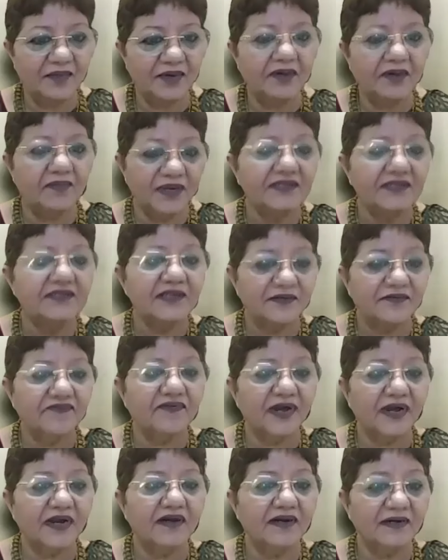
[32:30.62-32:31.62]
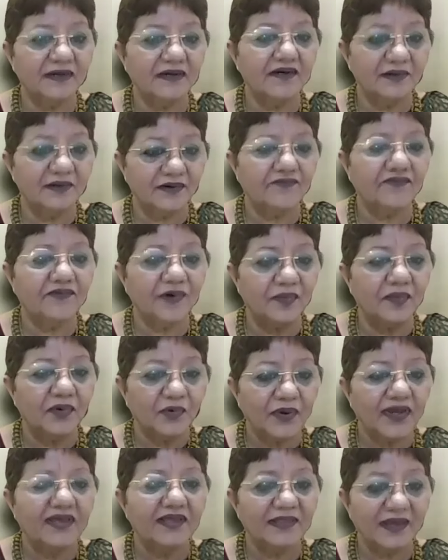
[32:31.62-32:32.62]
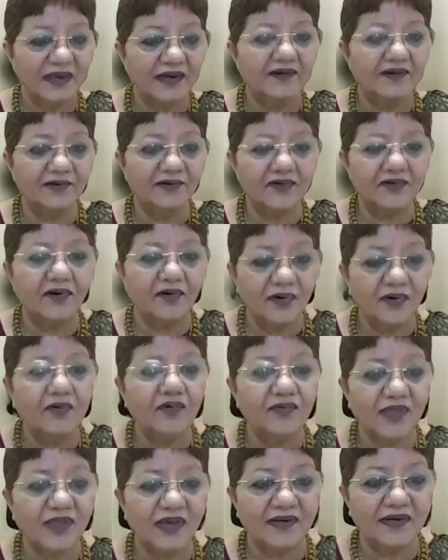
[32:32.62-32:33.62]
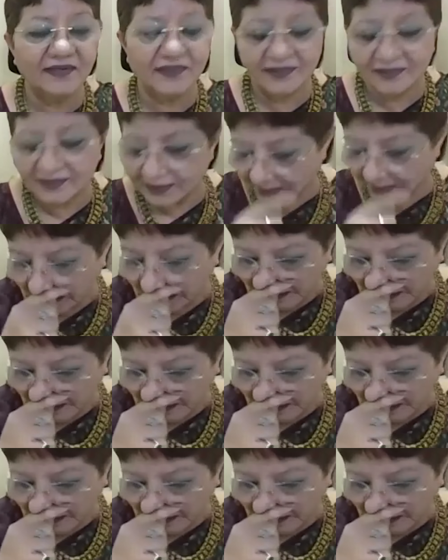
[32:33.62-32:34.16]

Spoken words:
this habit, please refrain it, from doing that. Don't do that